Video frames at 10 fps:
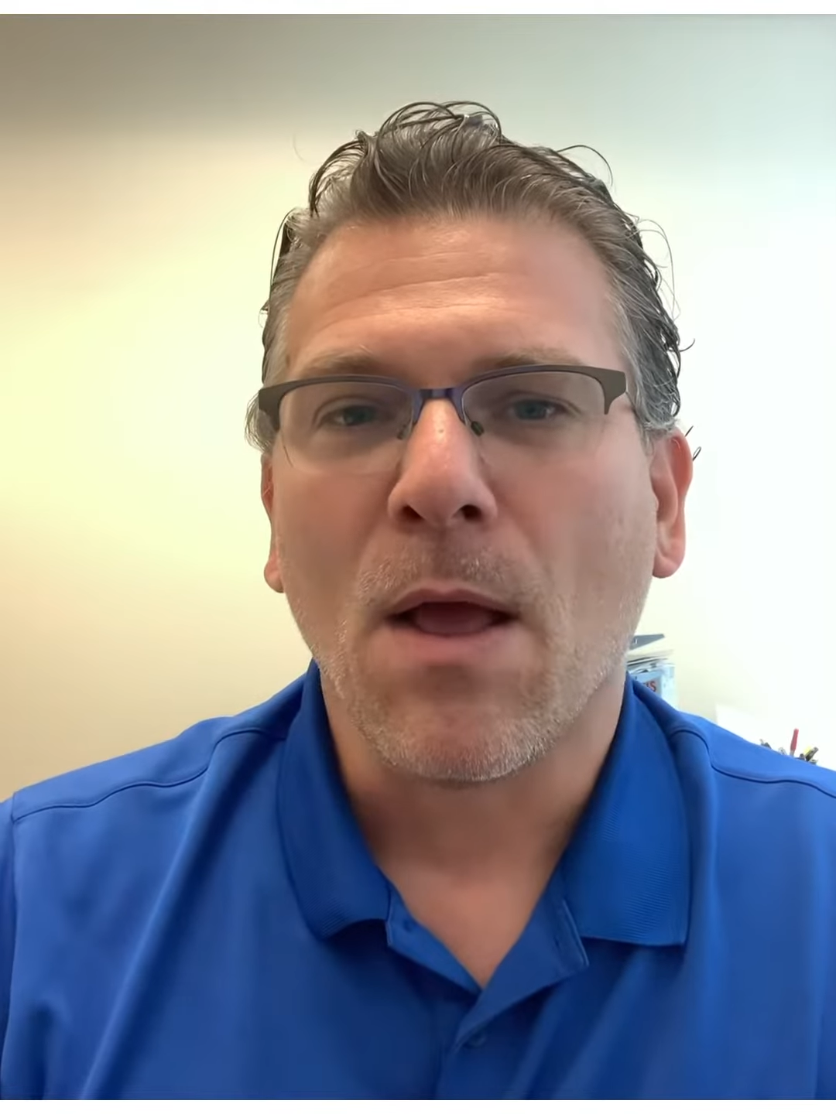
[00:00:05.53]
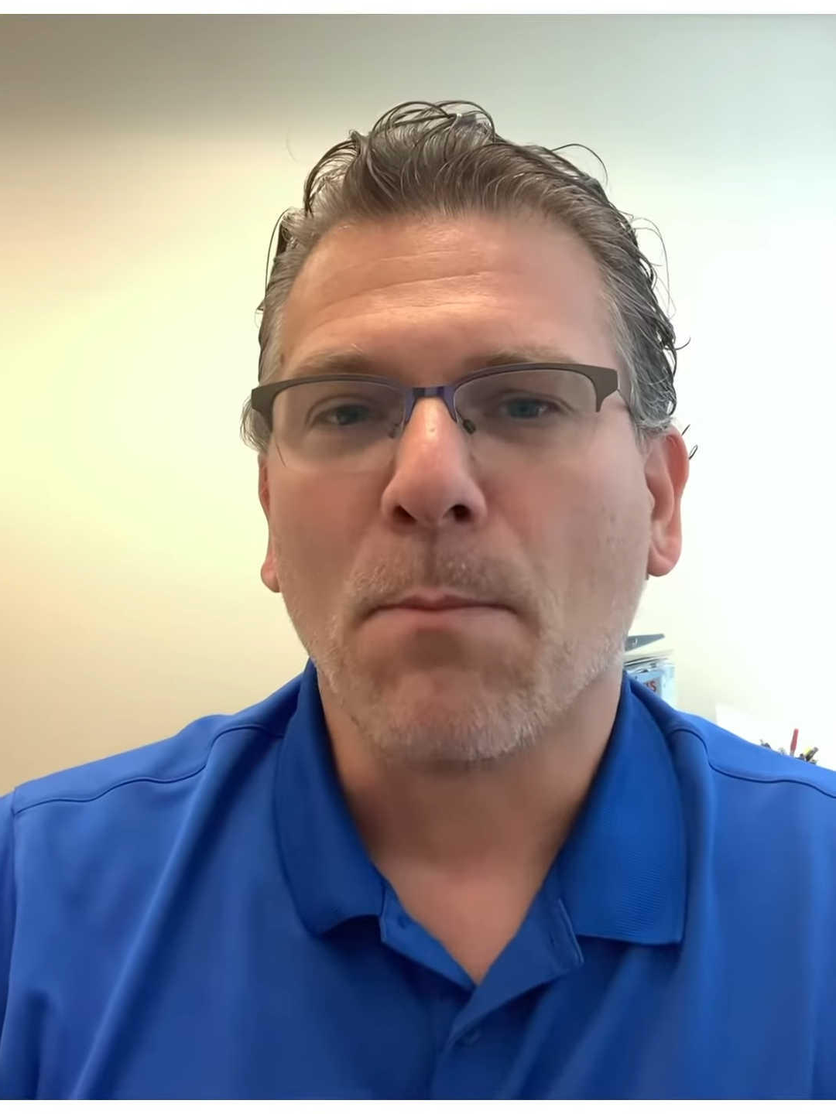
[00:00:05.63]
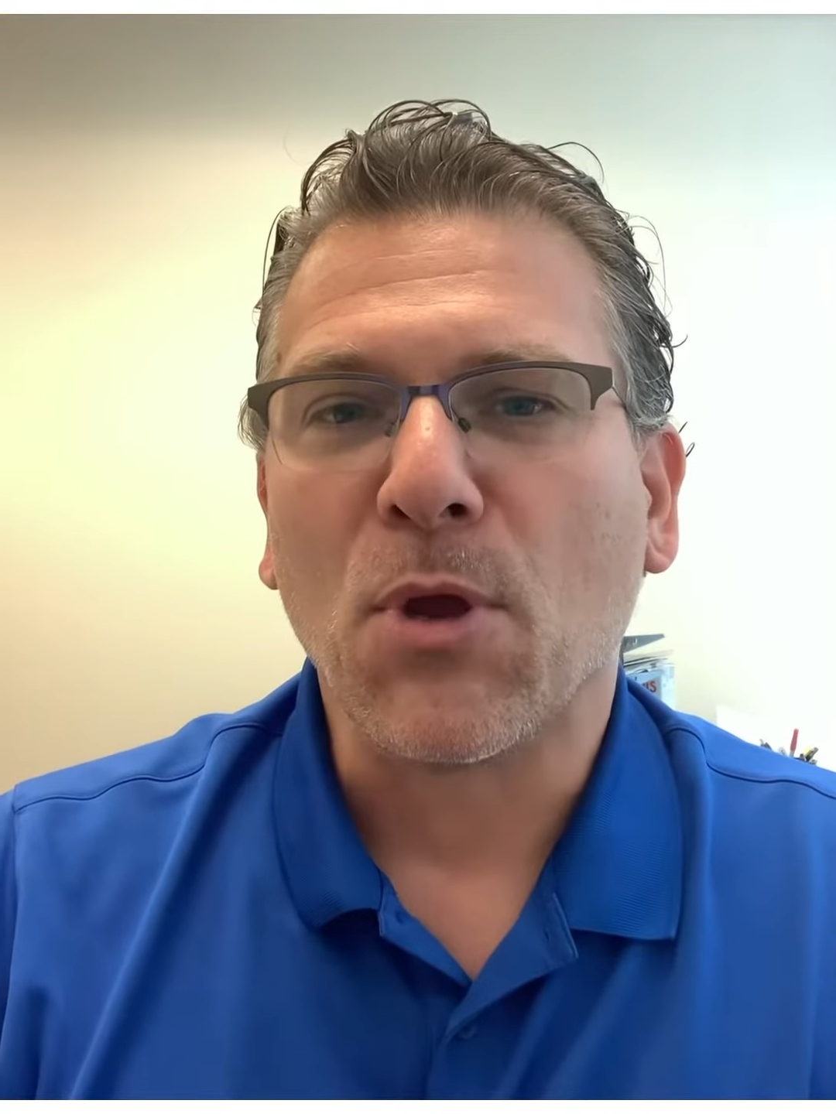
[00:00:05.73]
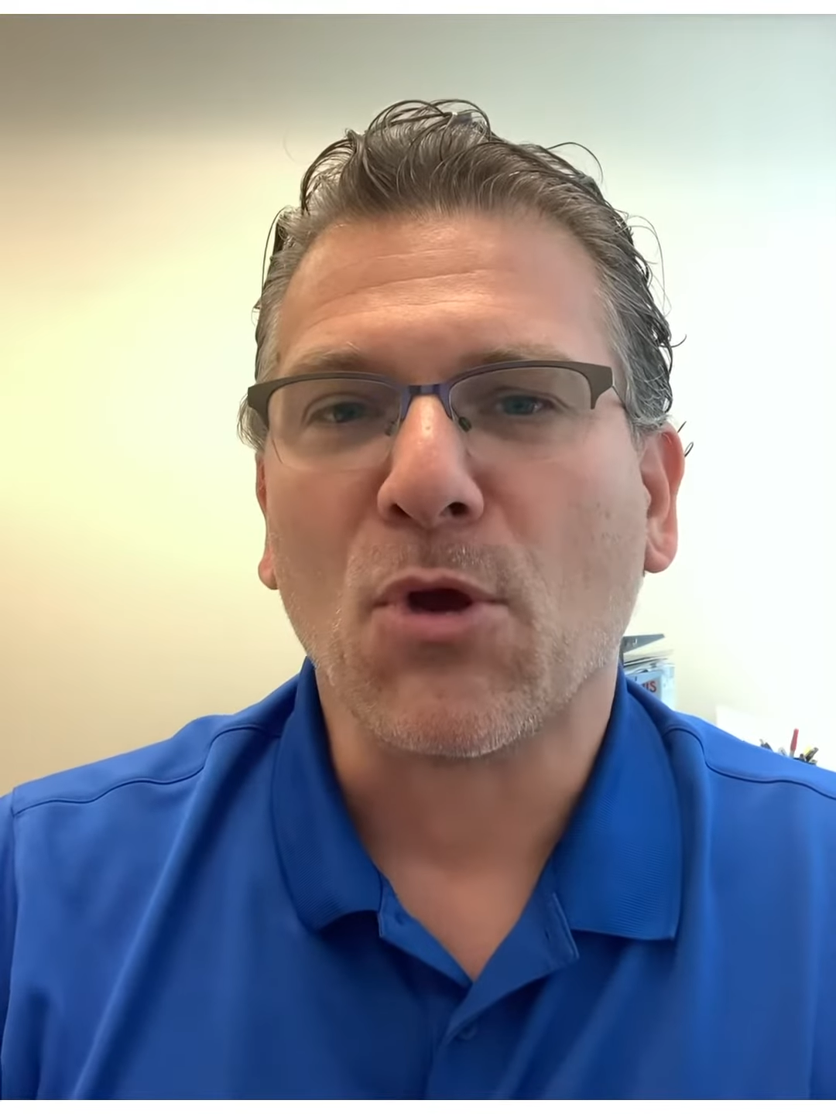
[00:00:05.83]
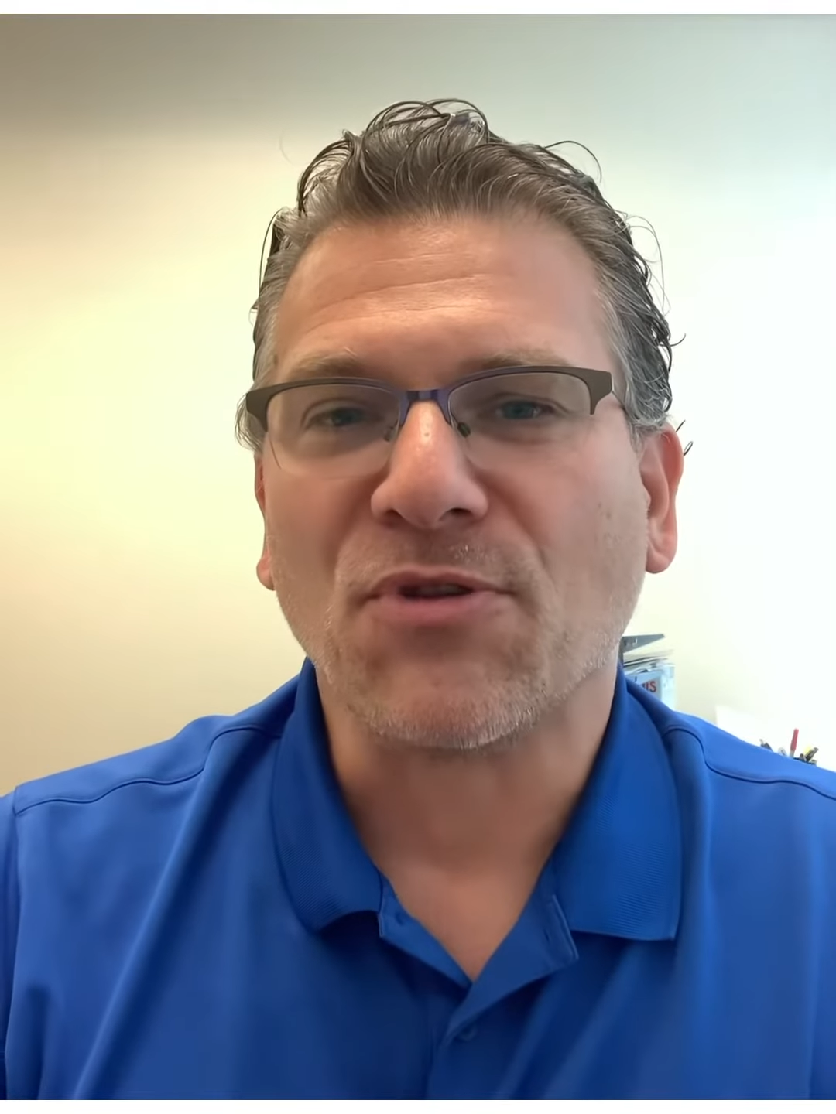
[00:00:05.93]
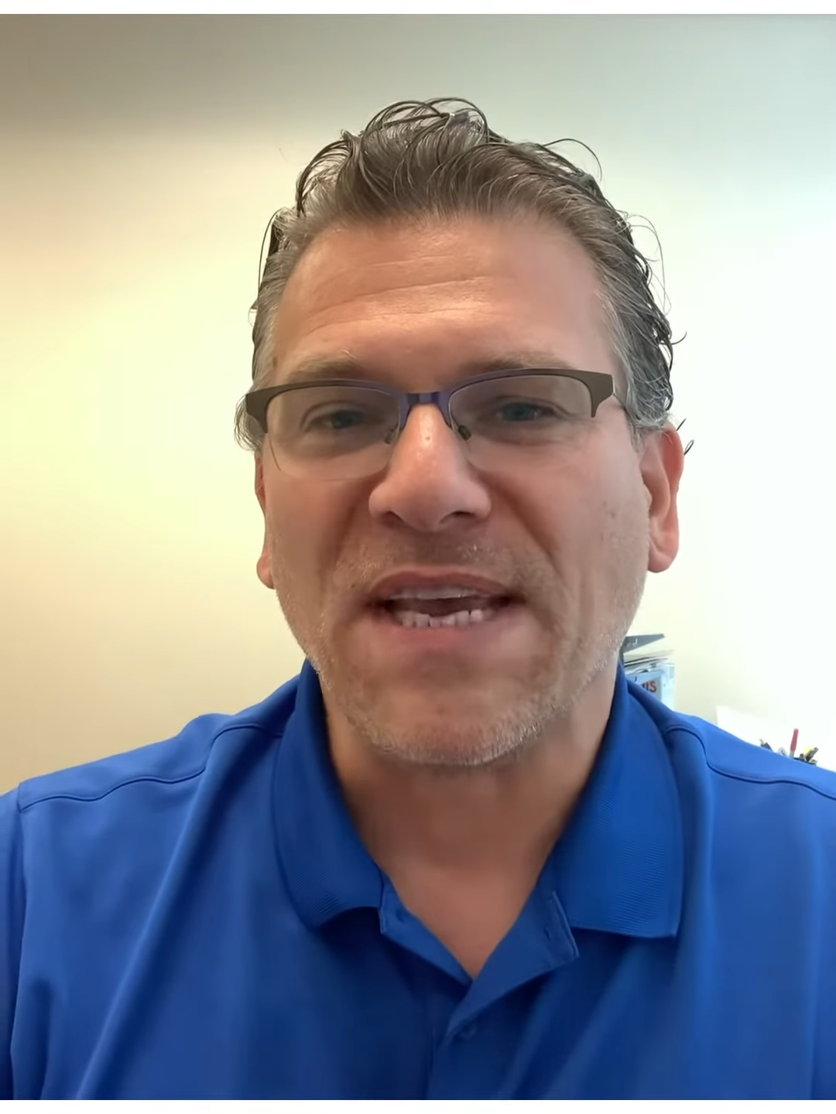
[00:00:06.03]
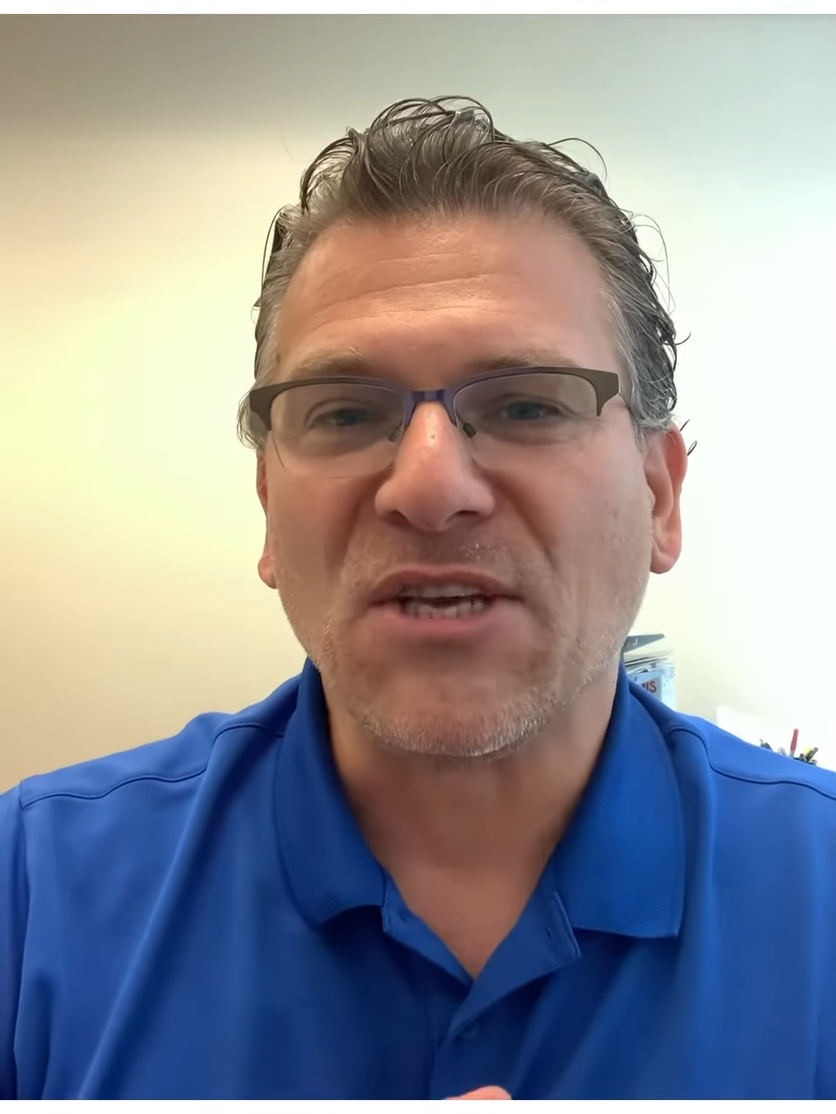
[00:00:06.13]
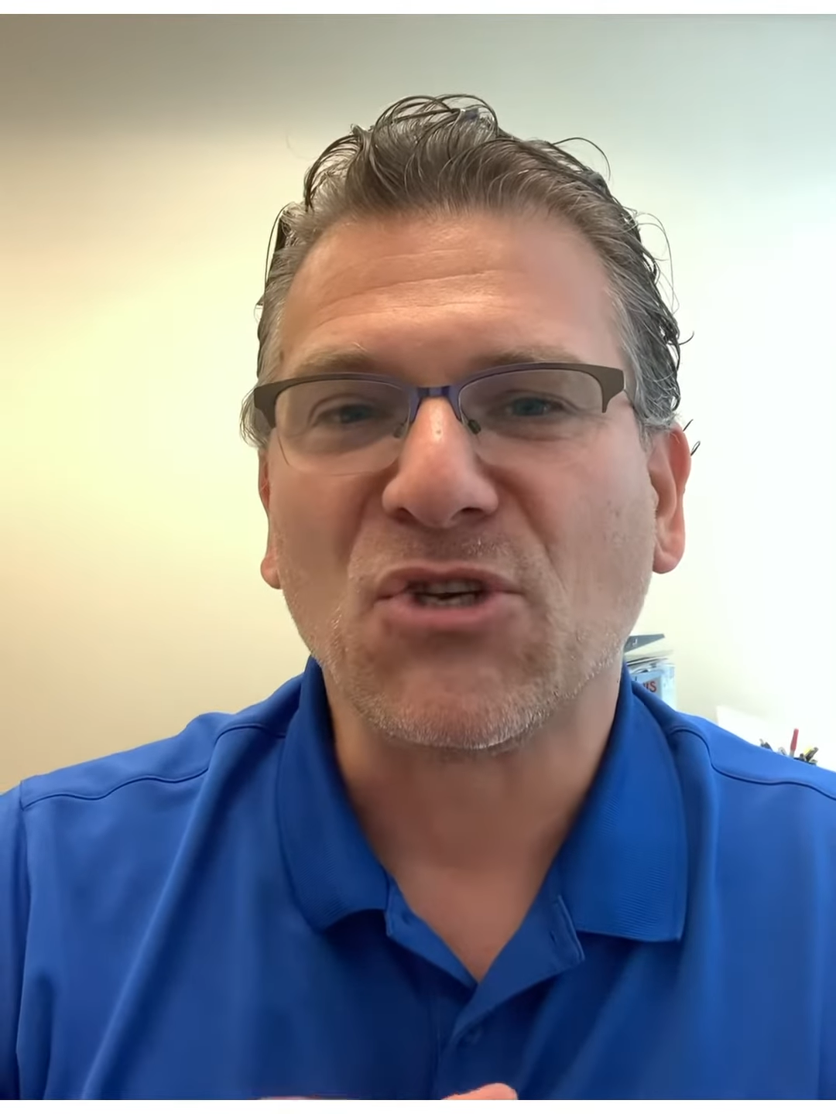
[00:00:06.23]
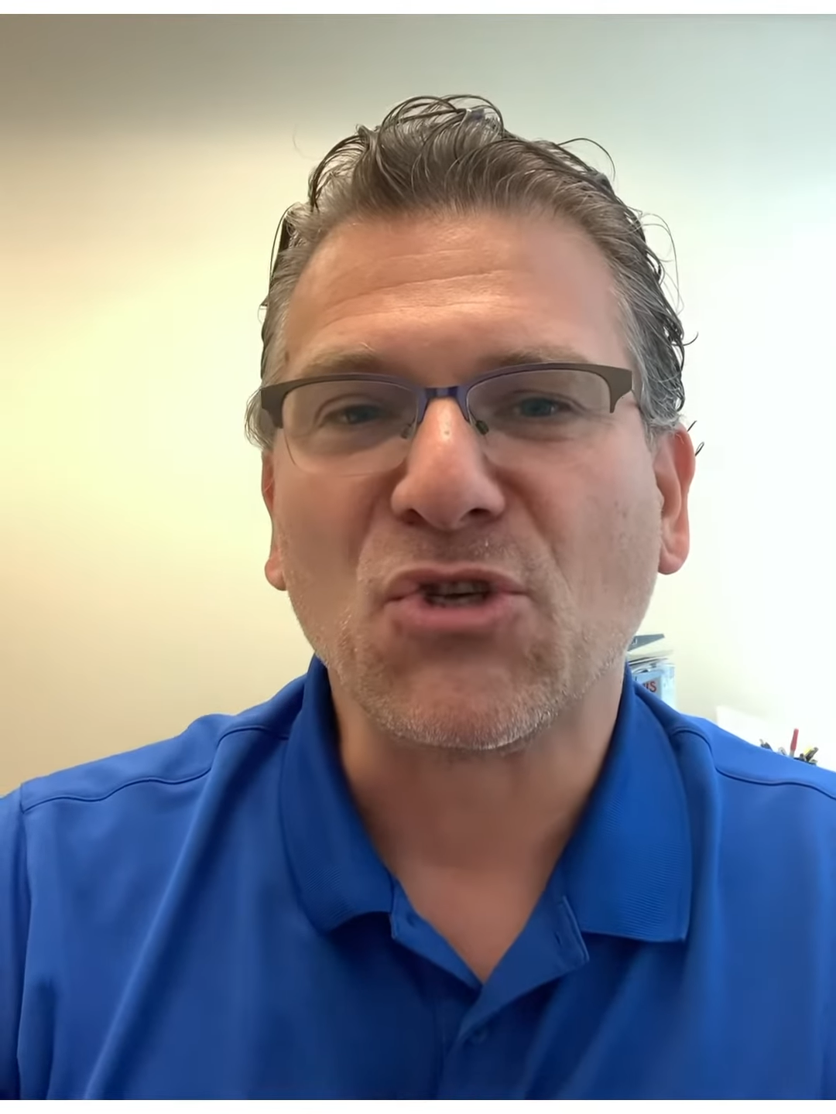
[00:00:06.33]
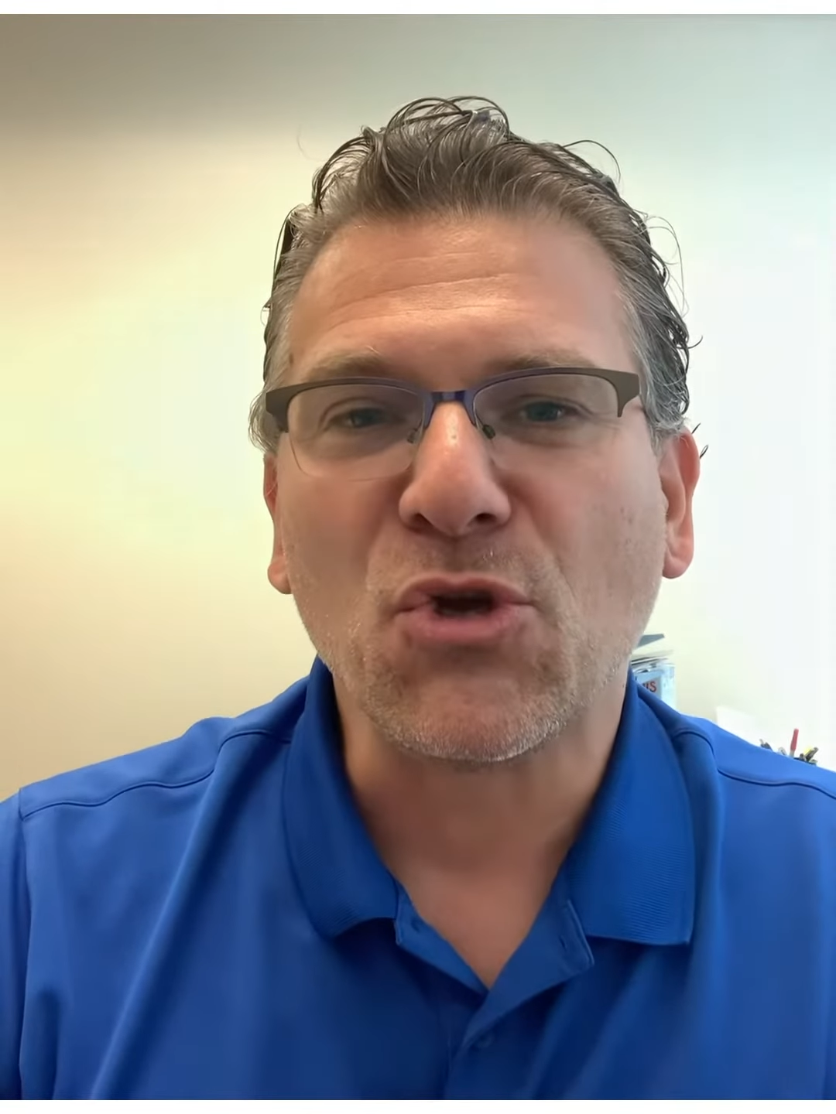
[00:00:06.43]
because he
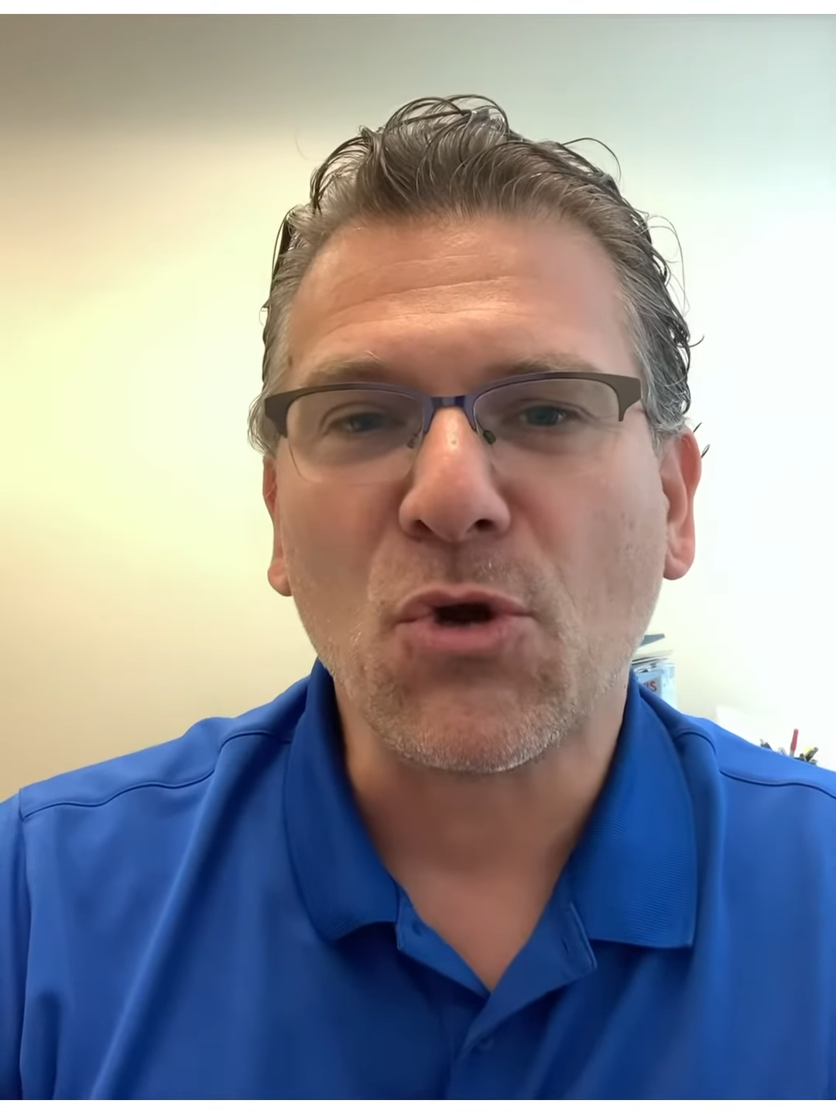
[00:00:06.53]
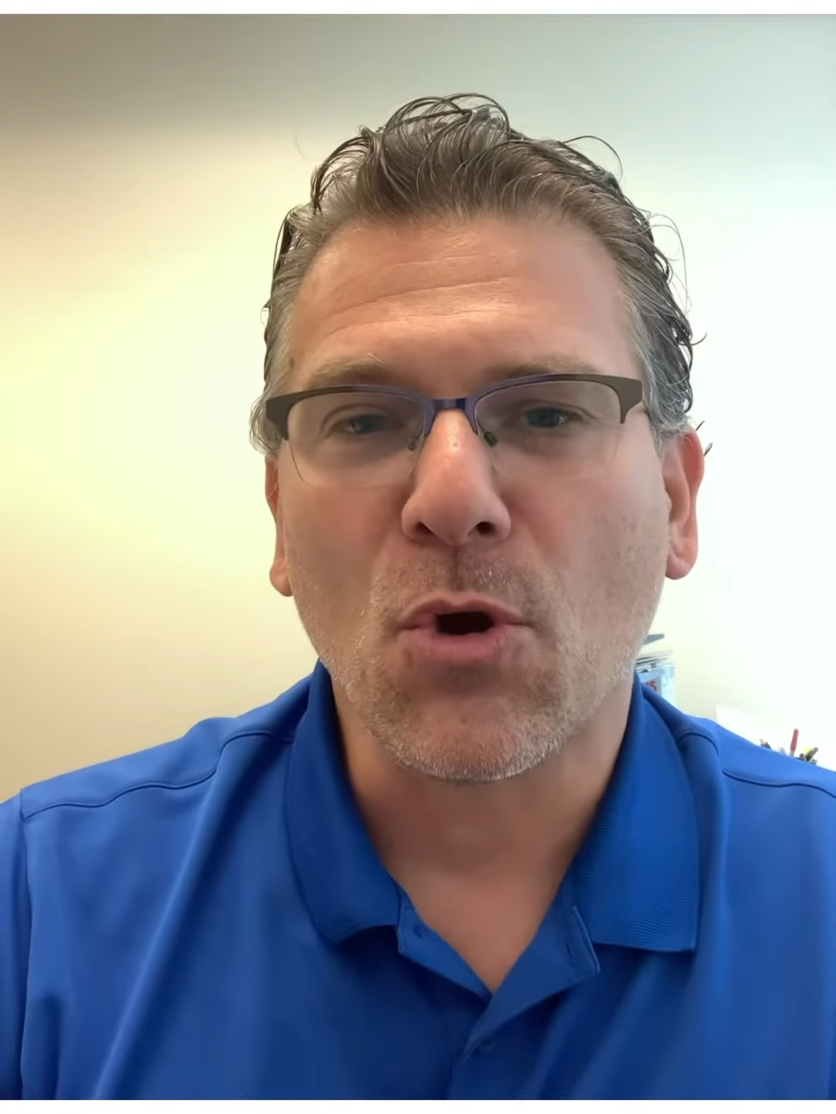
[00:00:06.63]
stood